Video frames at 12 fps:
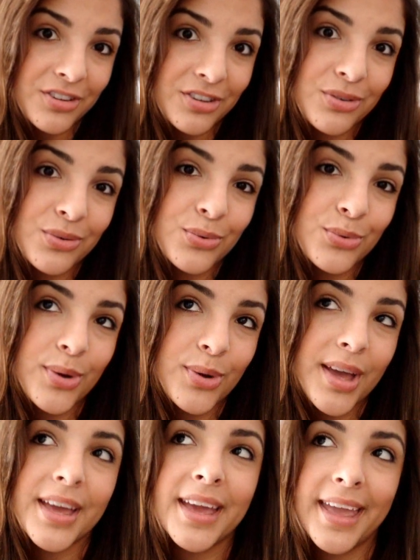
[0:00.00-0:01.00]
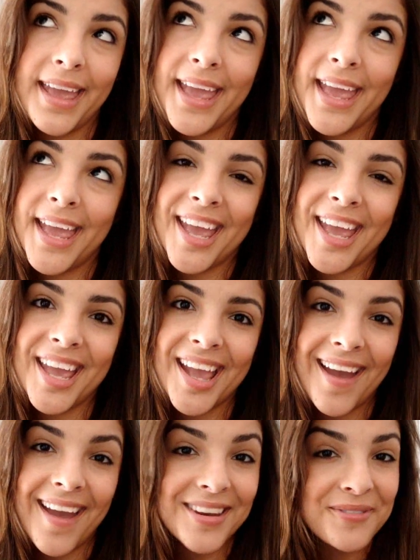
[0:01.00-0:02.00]
gonna do a
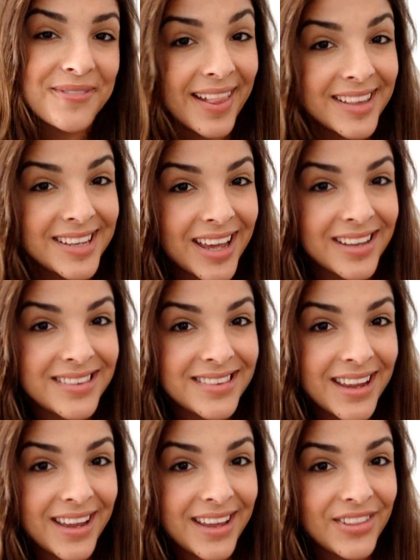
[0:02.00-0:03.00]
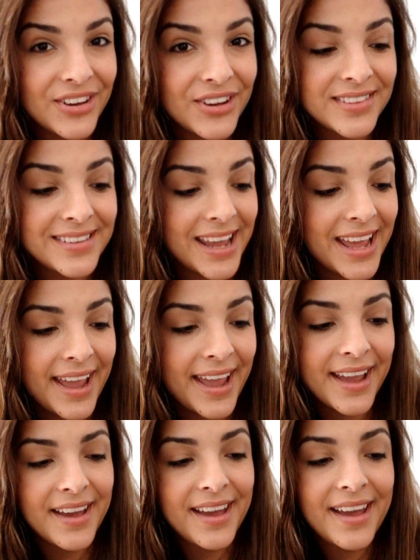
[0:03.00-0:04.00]
kind of Valentine's Day look
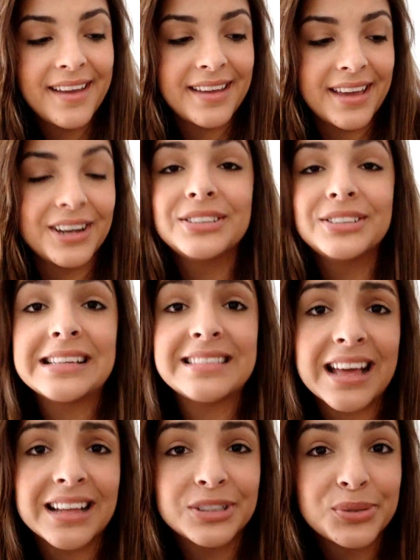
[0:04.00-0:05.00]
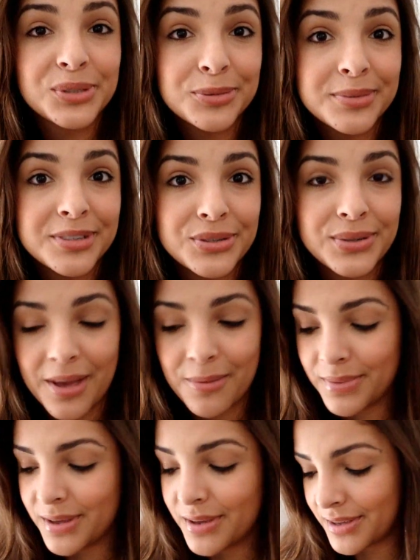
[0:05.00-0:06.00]
today. I don't know exactly what I'm gonna do
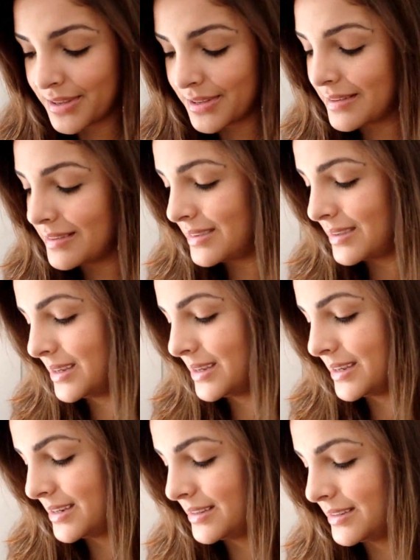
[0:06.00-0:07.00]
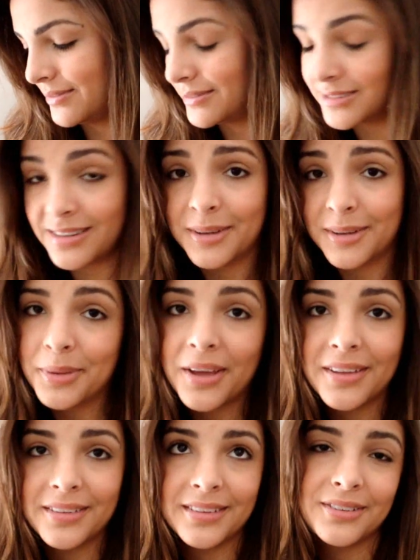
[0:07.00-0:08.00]
yet because, well, I
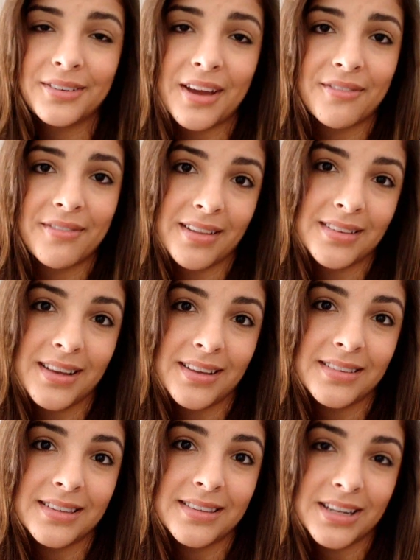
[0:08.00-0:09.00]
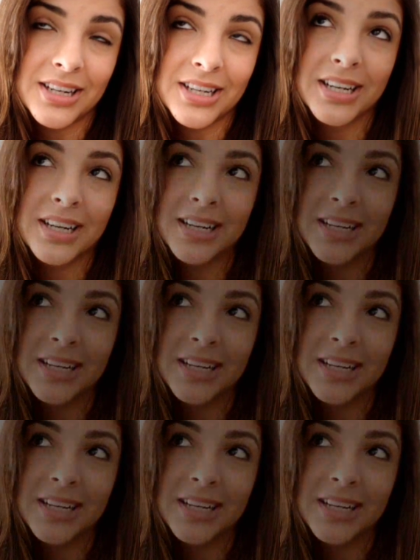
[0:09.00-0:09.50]
don't have Valentine's this year.